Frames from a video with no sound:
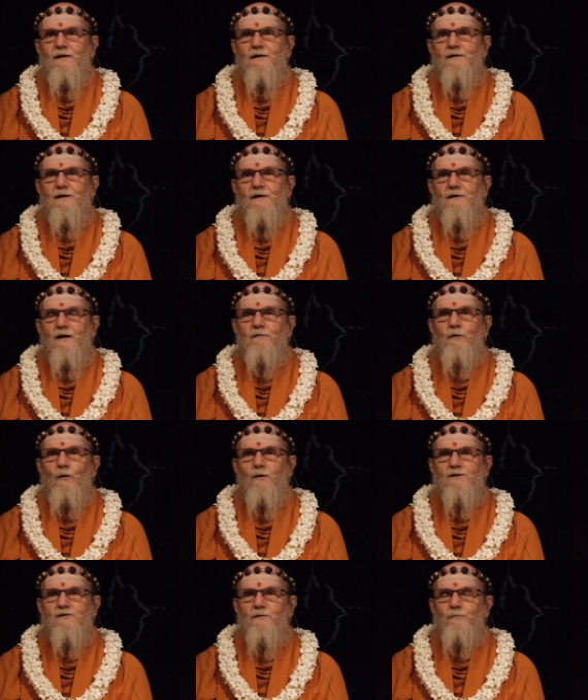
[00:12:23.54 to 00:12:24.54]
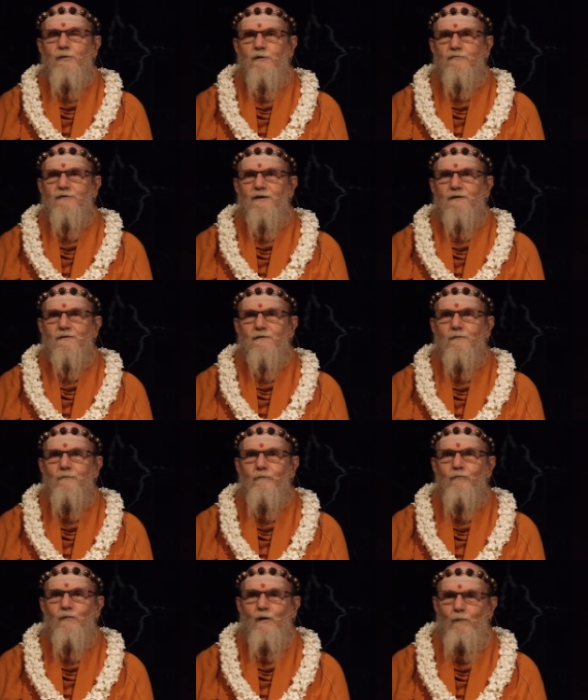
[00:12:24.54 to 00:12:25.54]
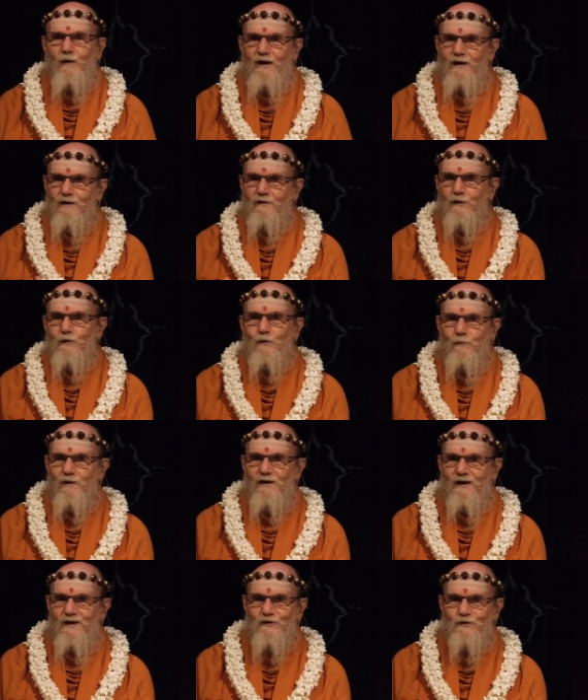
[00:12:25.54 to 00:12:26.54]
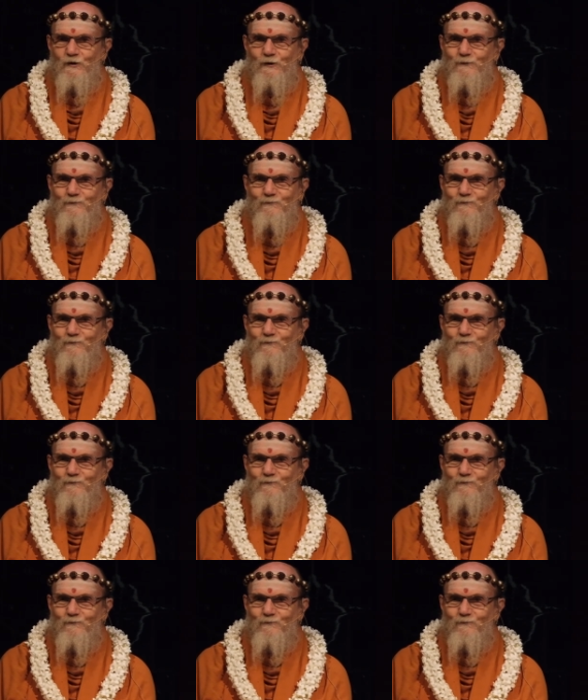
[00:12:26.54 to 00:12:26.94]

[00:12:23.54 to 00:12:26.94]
It says, everyone's imperfect, meaning the human nature.